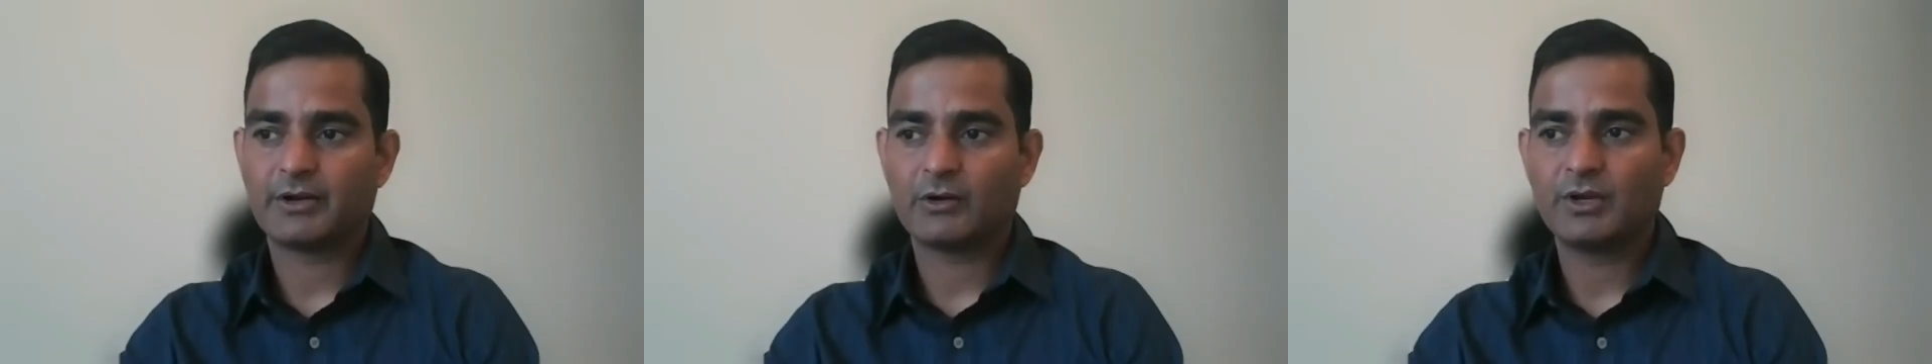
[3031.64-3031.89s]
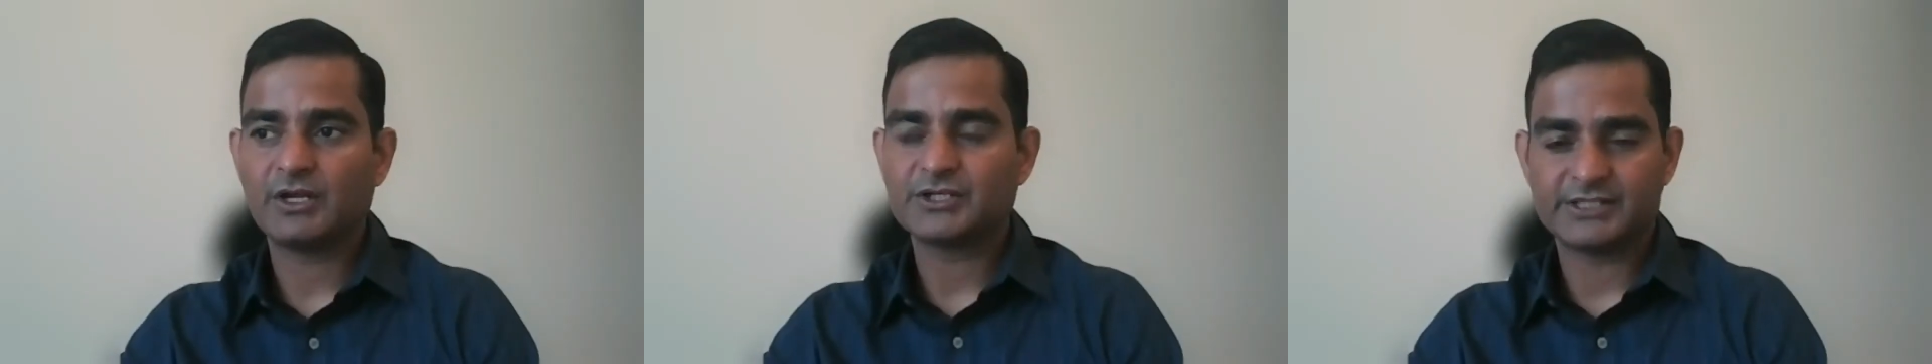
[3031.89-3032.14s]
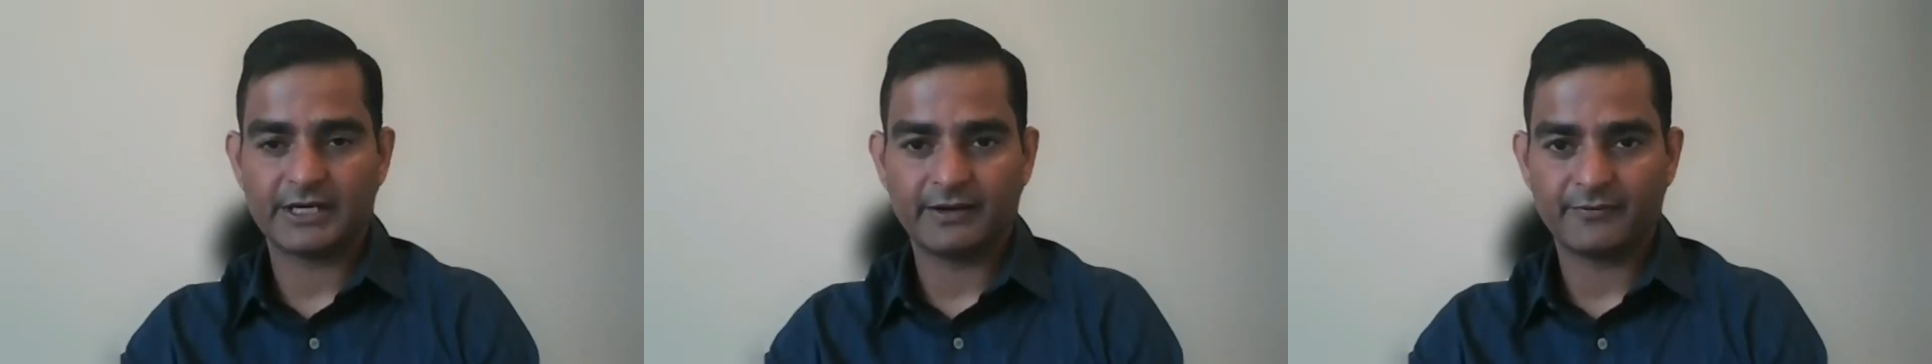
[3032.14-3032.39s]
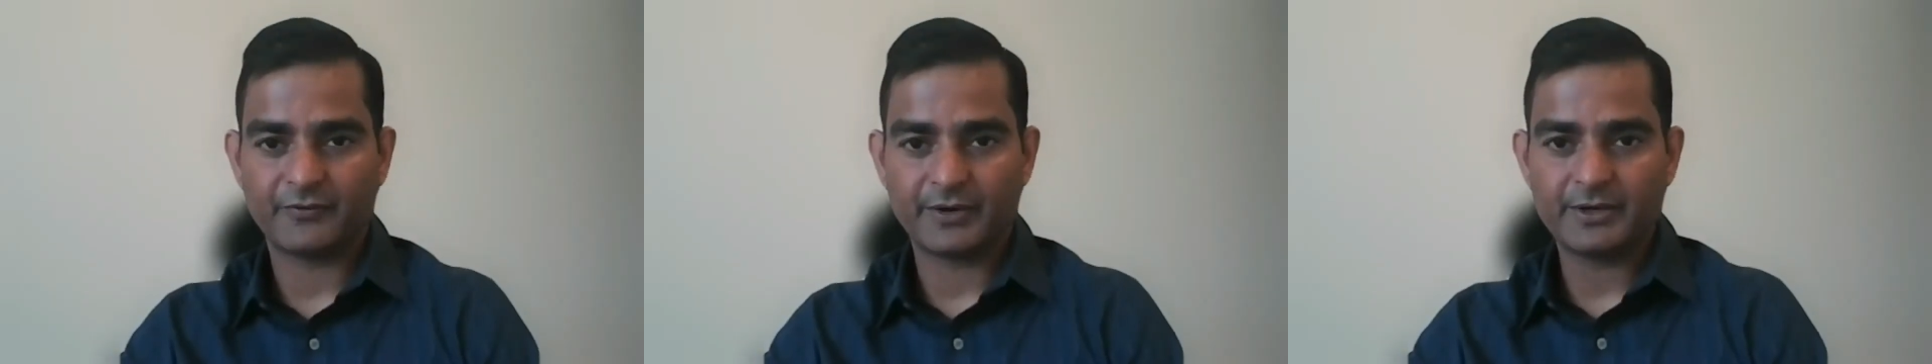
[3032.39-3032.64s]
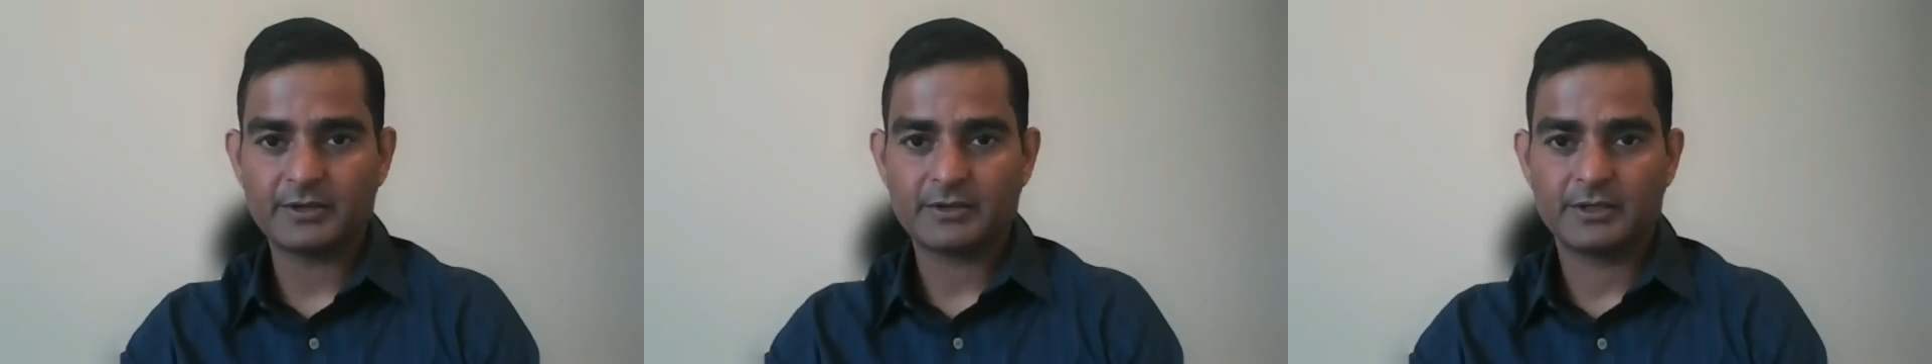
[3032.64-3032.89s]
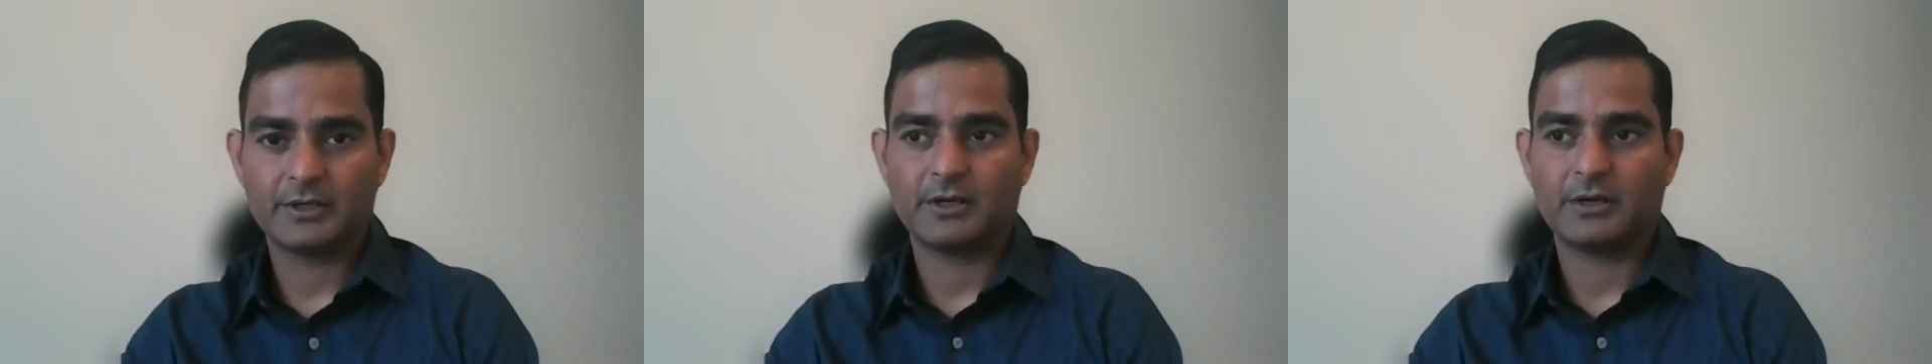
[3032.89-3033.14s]
regulations are different.
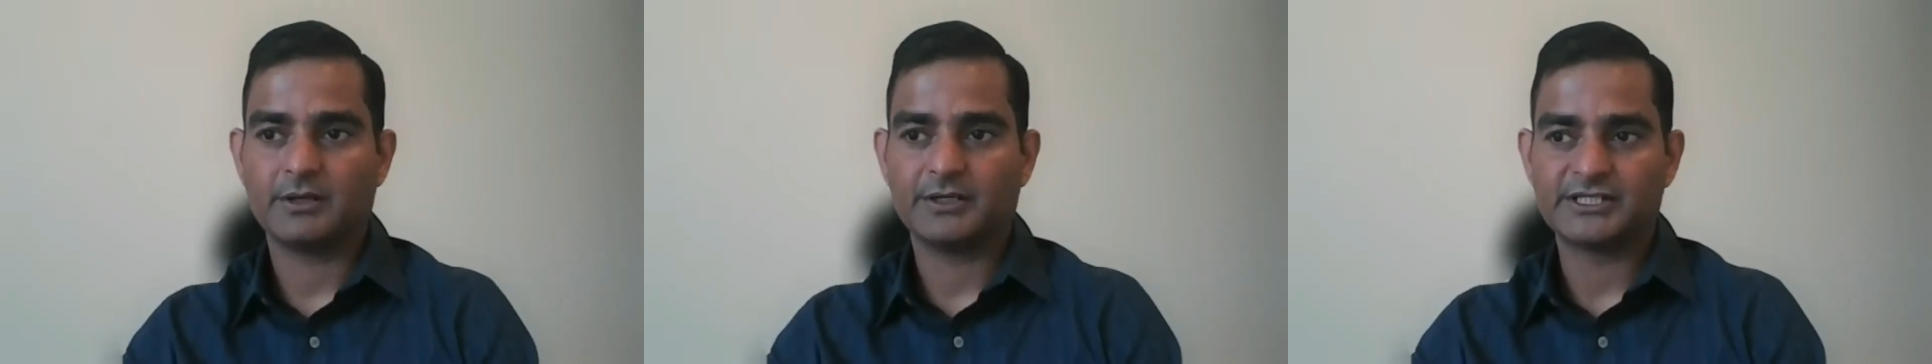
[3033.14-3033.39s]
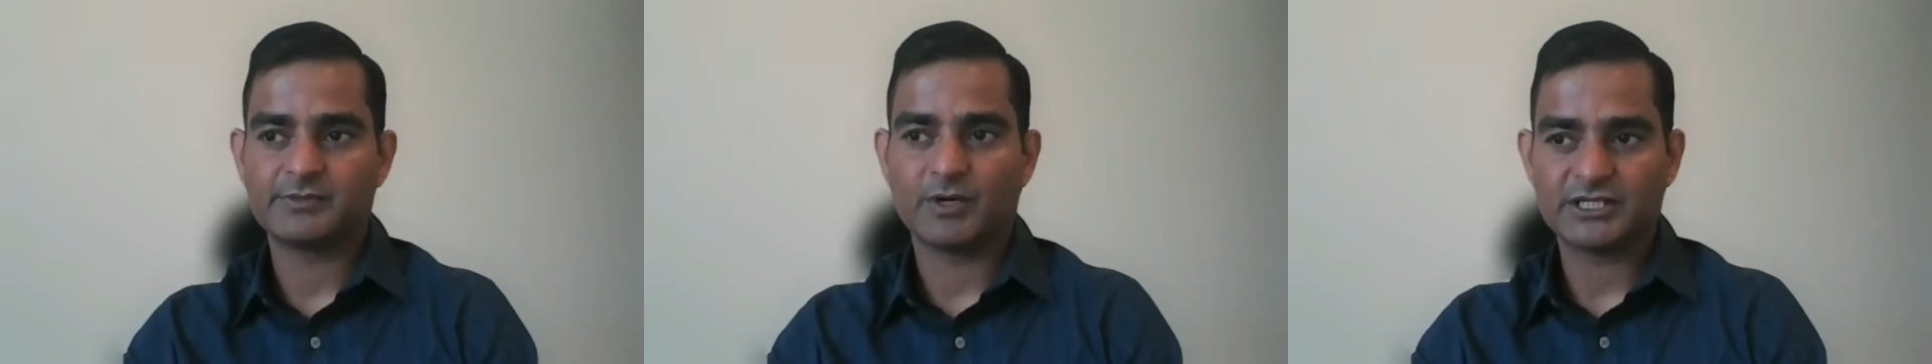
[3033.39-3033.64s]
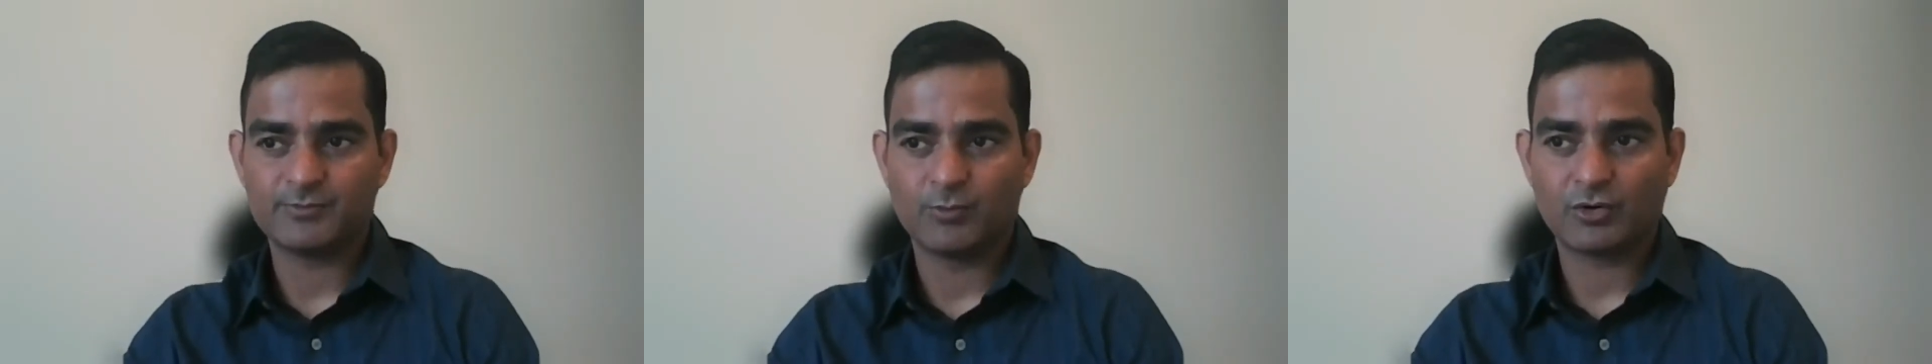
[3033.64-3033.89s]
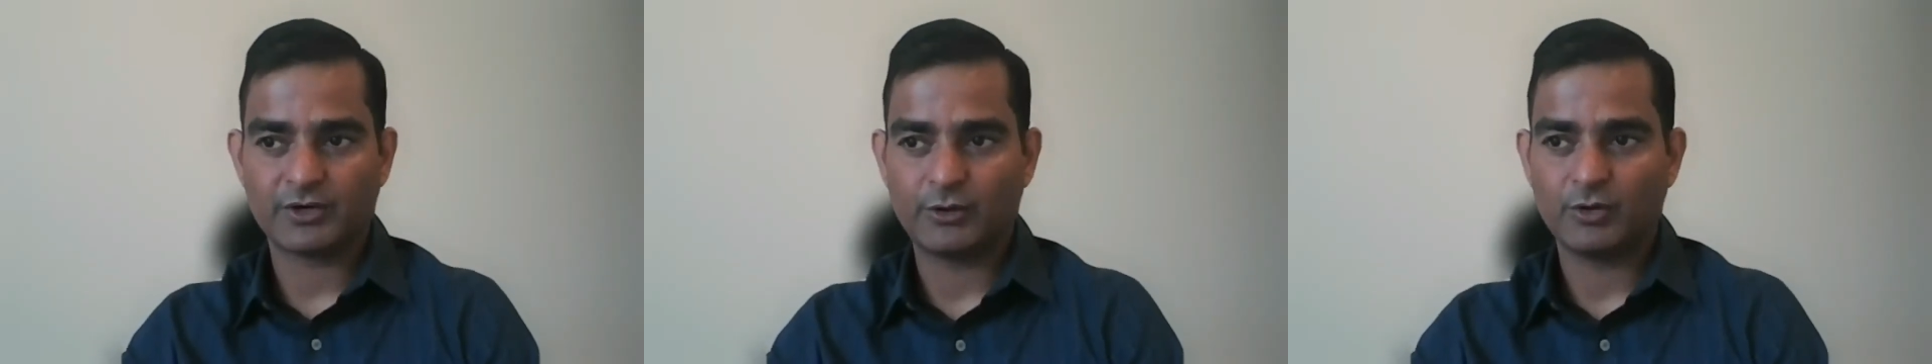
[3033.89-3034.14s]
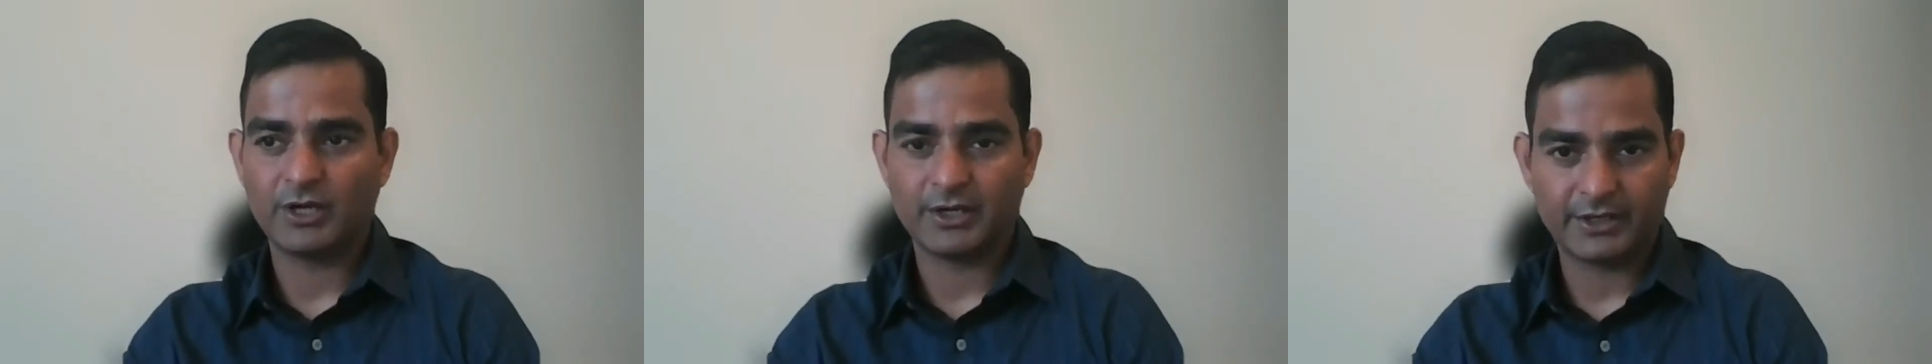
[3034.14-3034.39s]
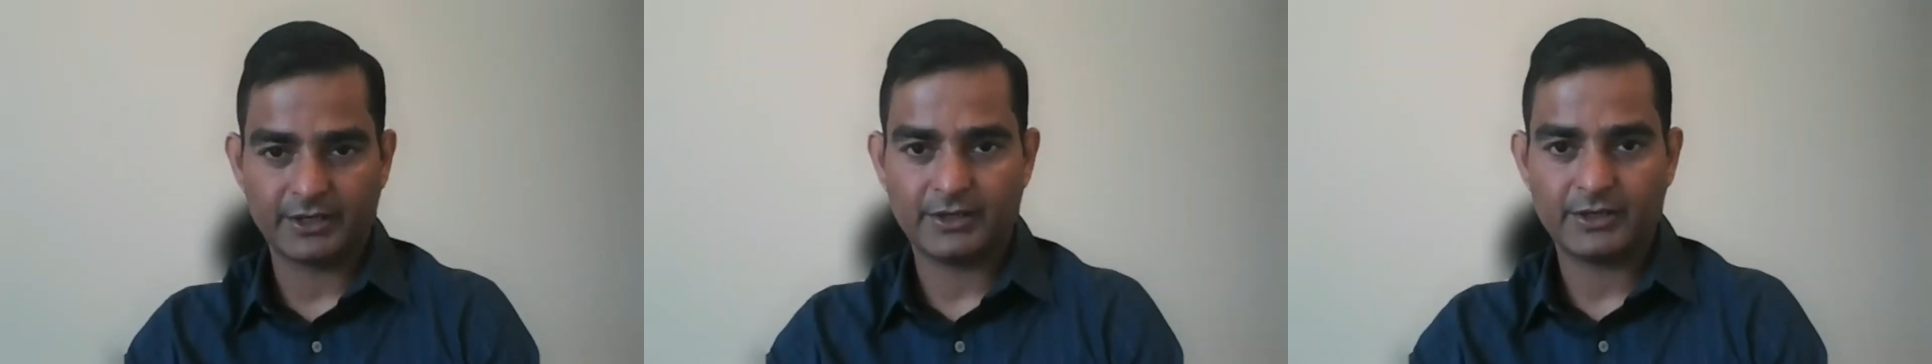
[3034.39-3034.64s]
It is much more
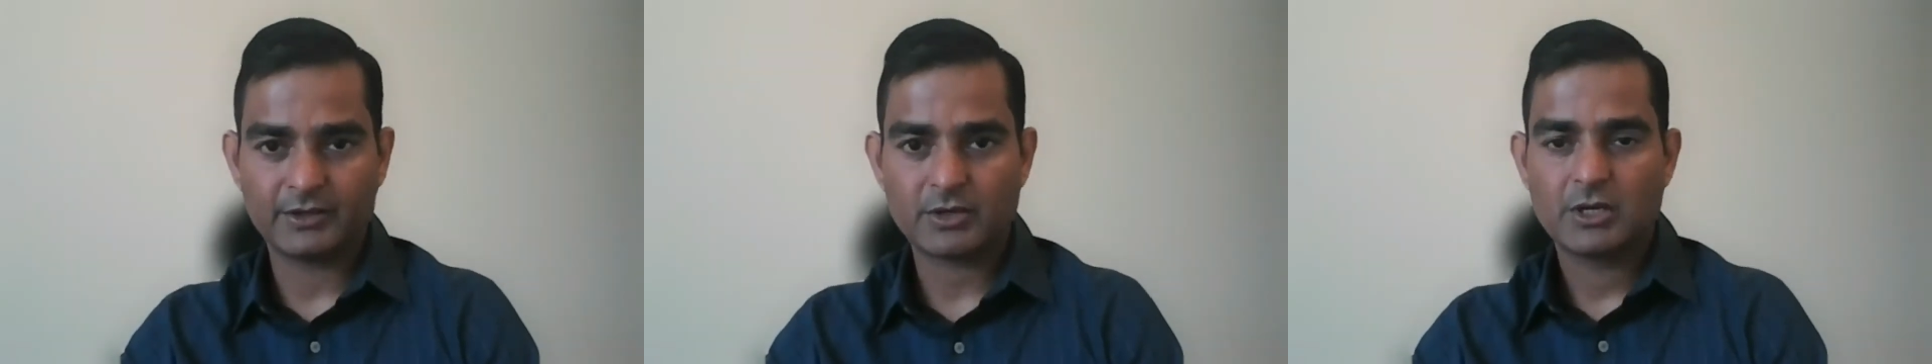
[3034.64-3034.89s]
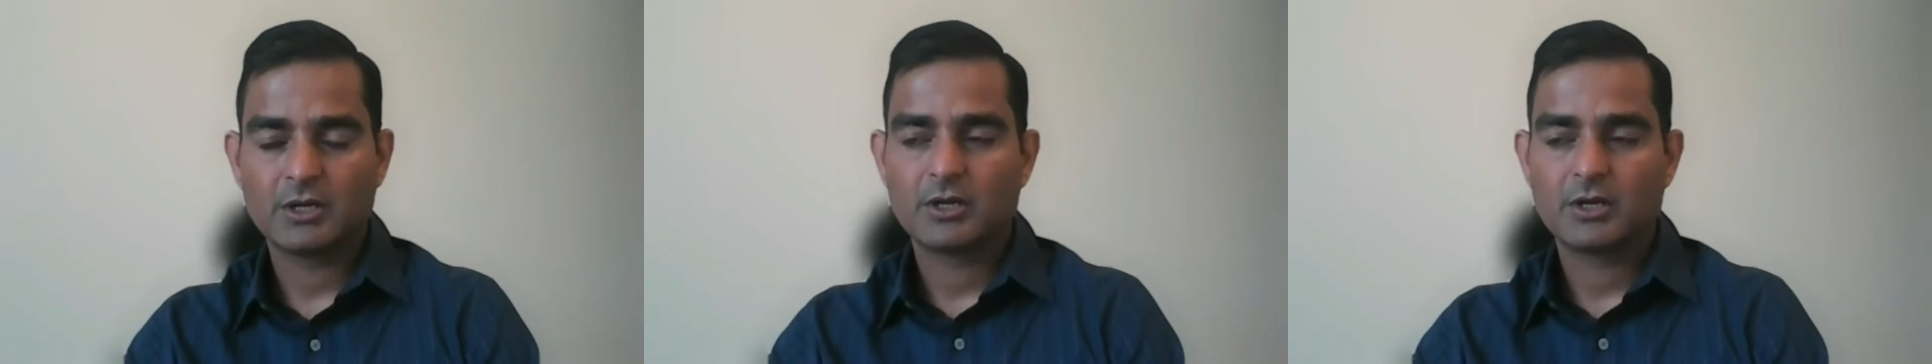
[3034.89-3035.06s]
regulated here.